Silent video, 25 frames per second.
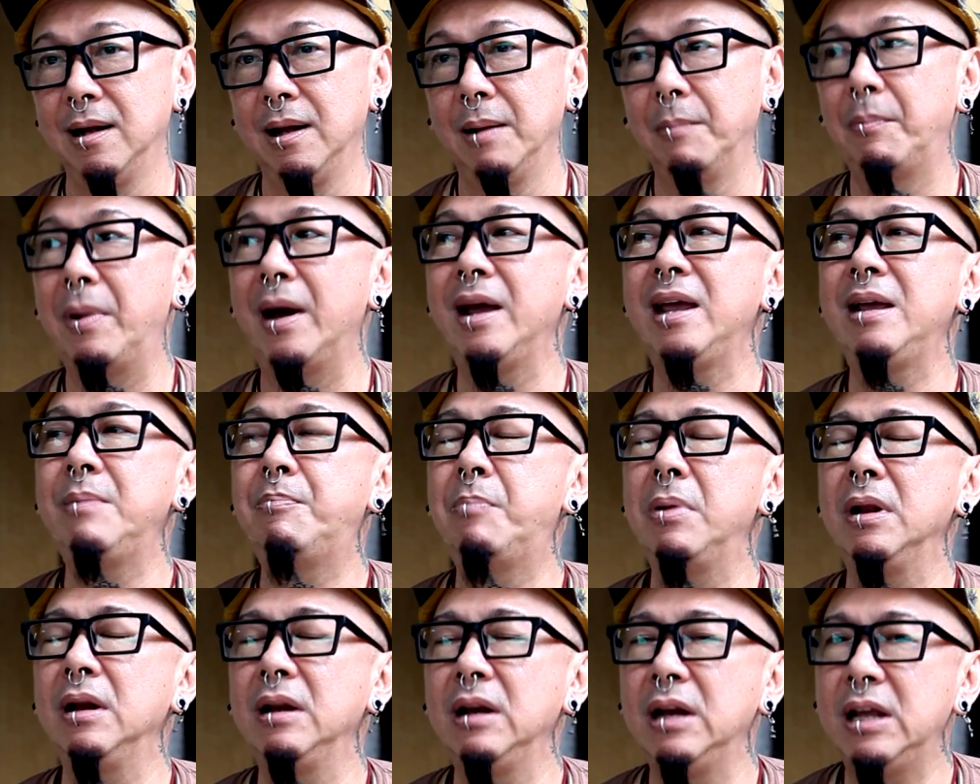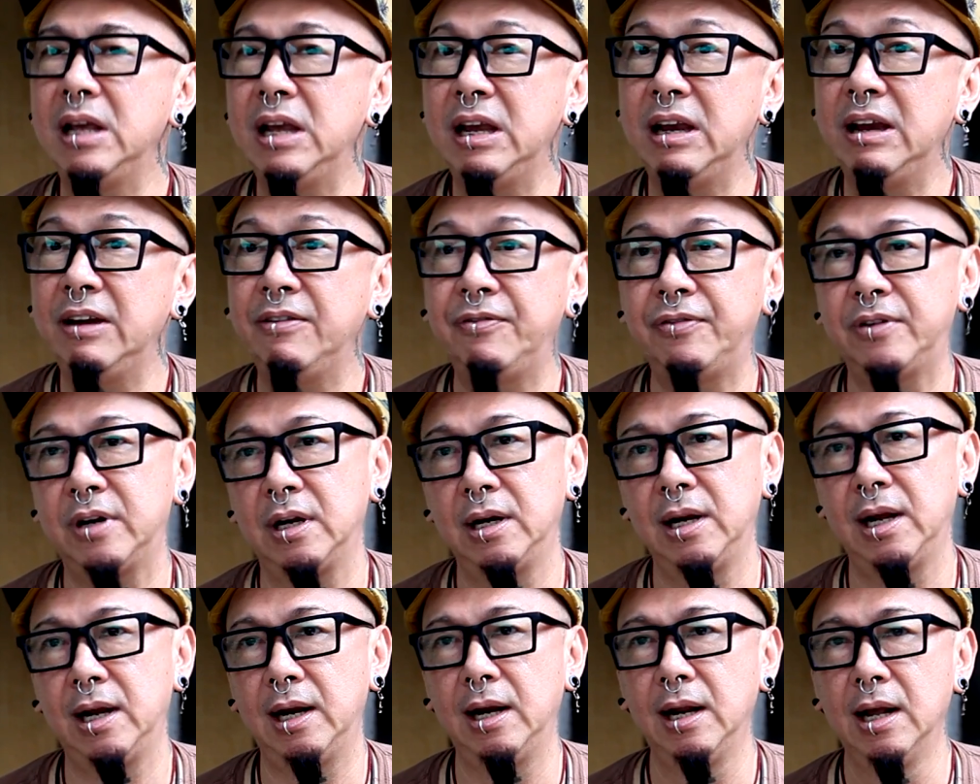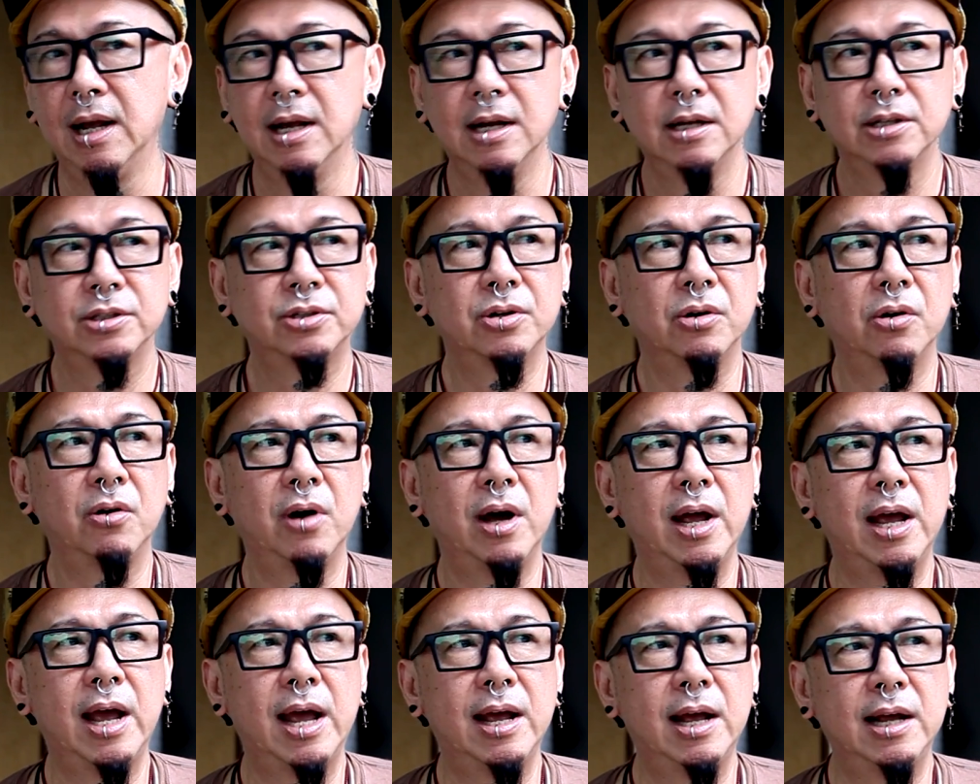But he believed in it. So